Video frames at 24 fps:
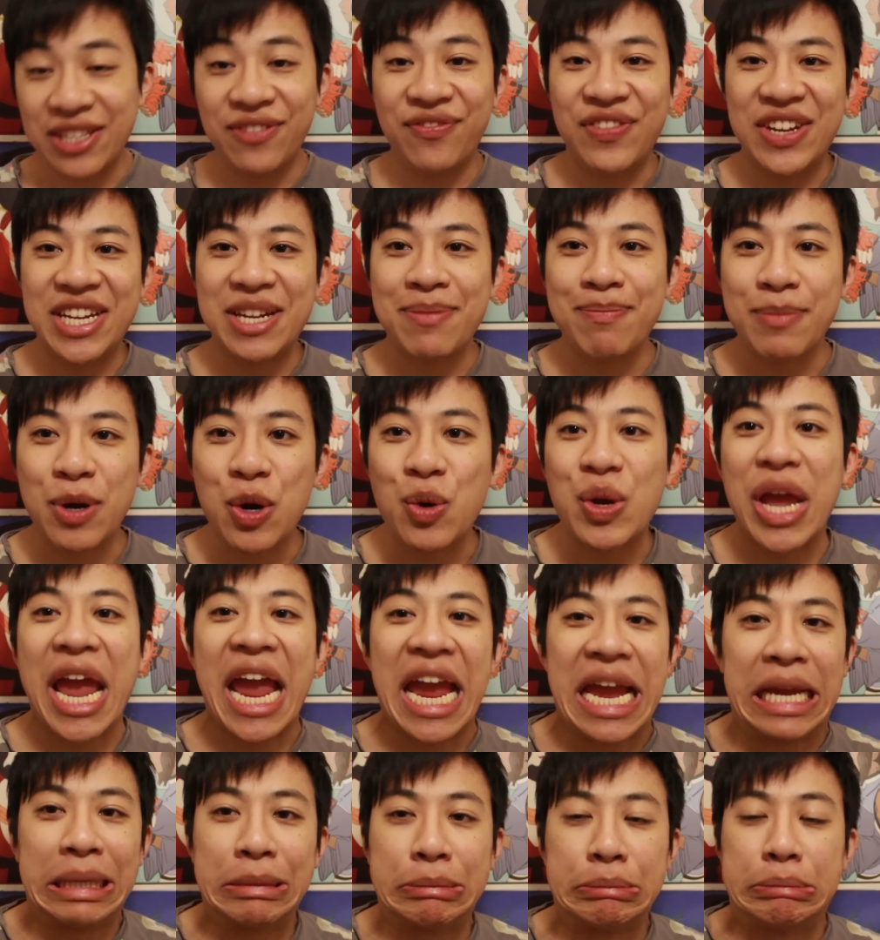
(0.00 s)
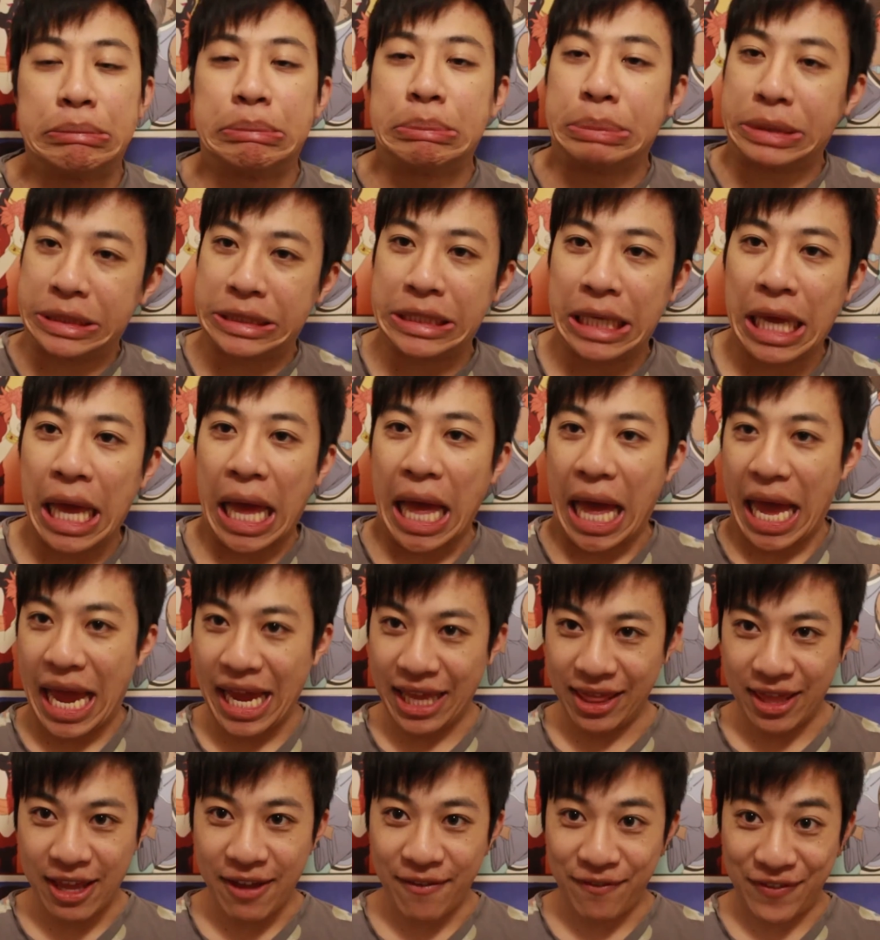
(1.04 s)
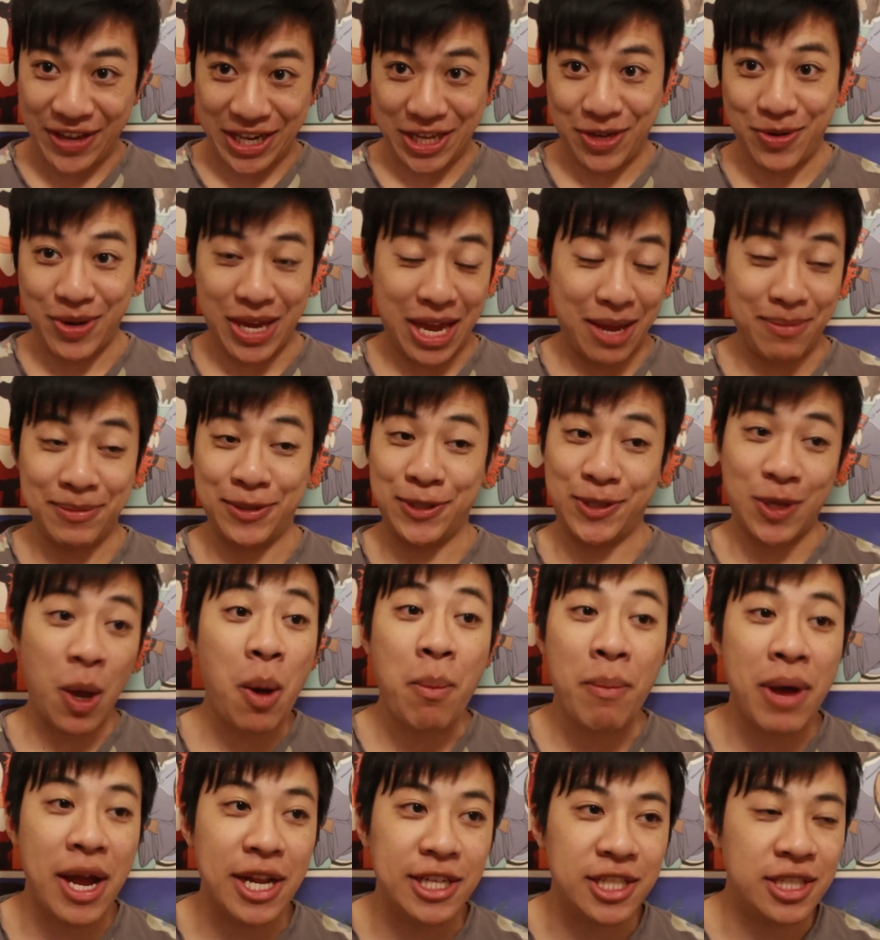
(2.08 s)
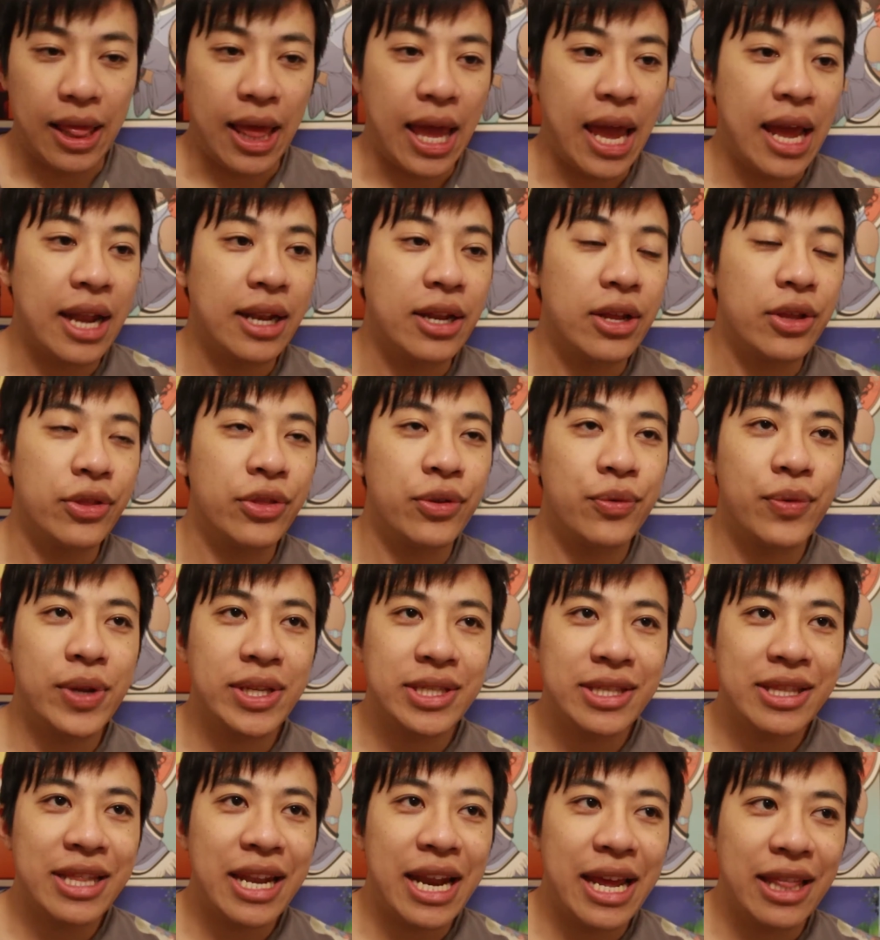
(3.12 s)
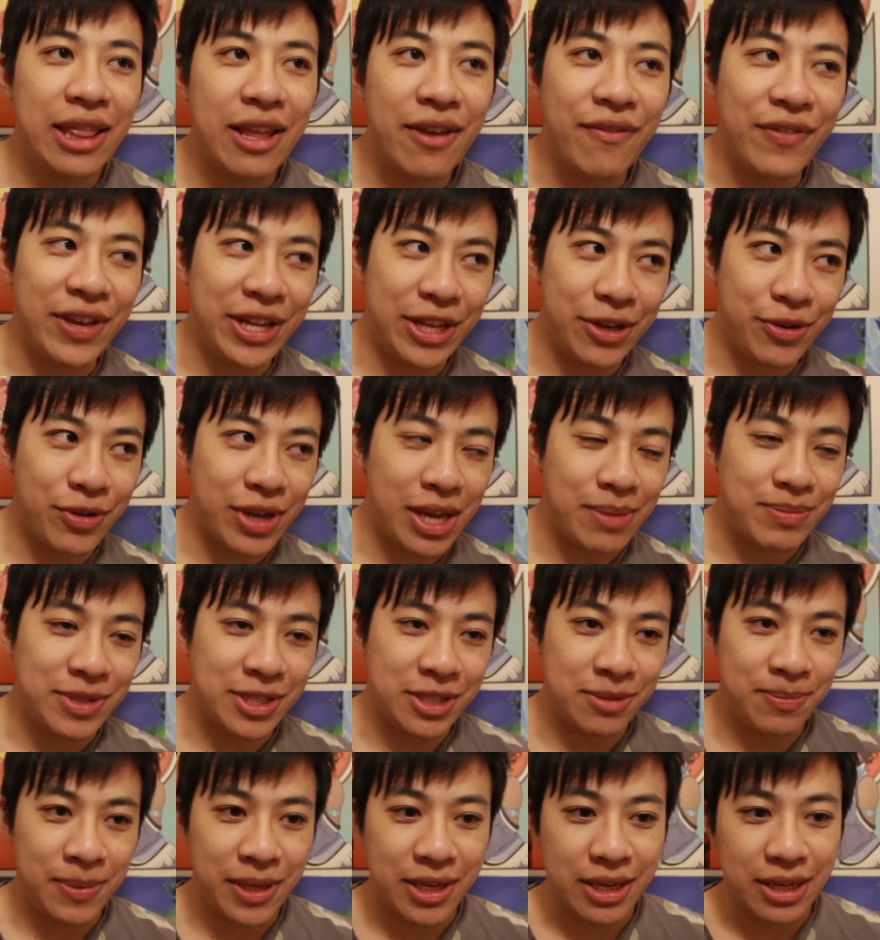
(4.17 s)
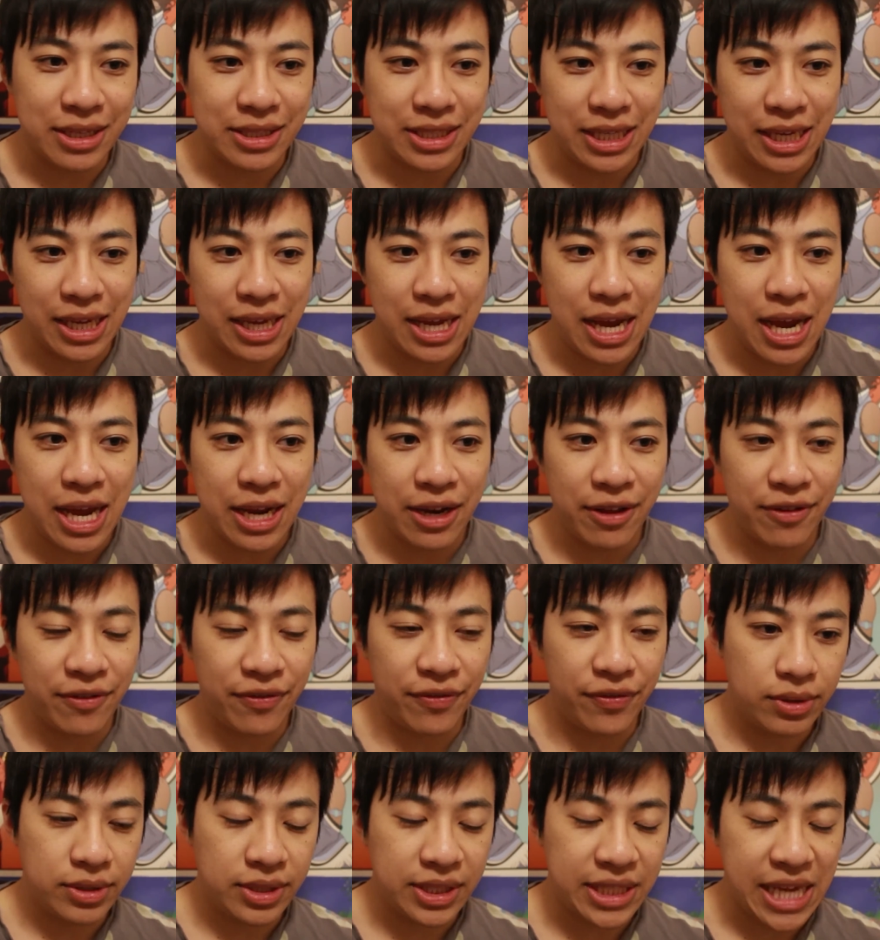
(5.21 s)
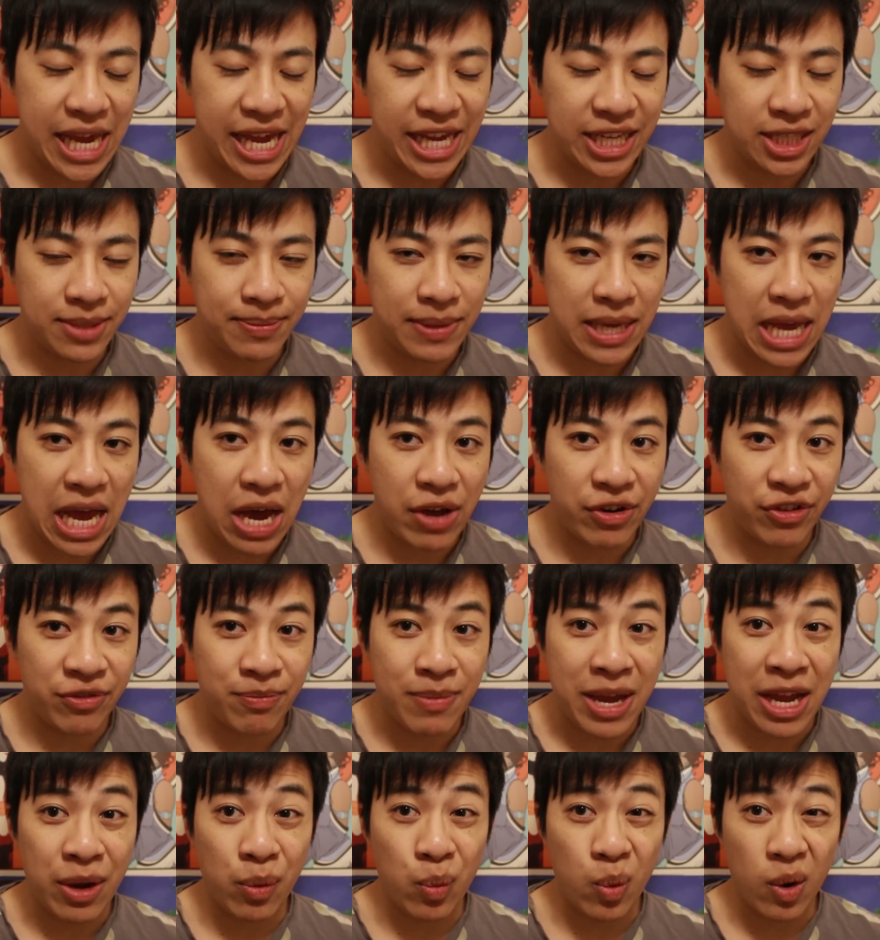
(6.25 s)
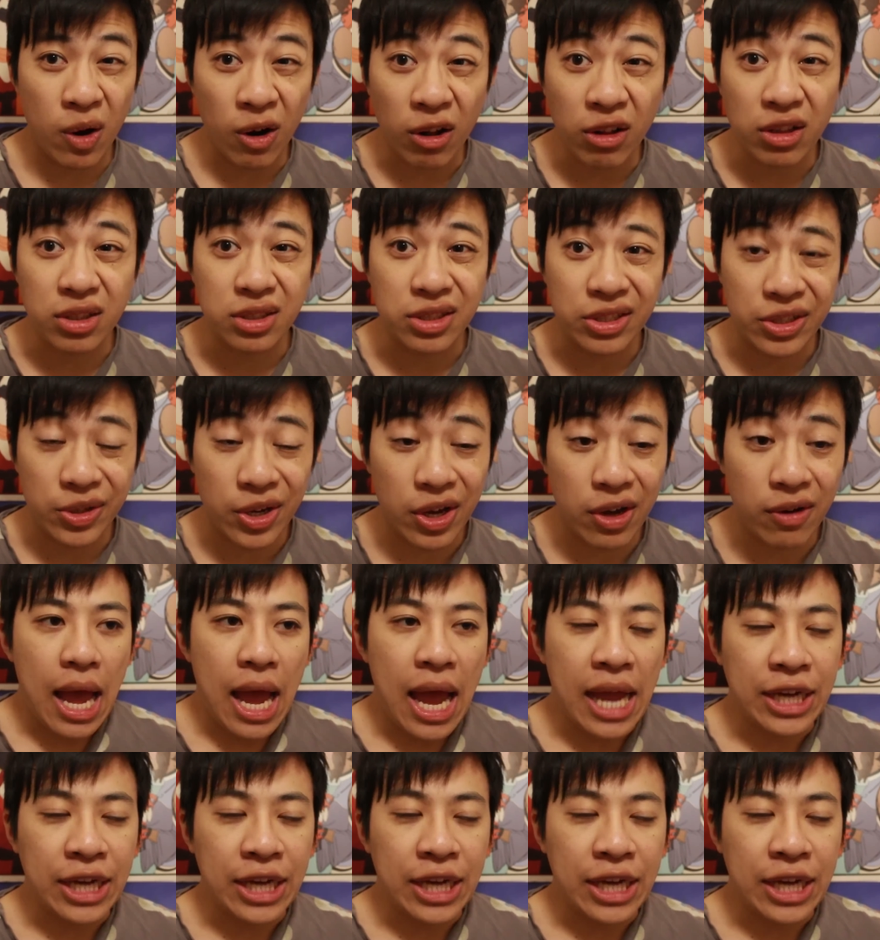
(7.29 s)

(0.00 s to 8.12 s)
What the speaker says: video games. I love video games so much, and the reason that I love video games is because it kind of takes me out of my world, you know?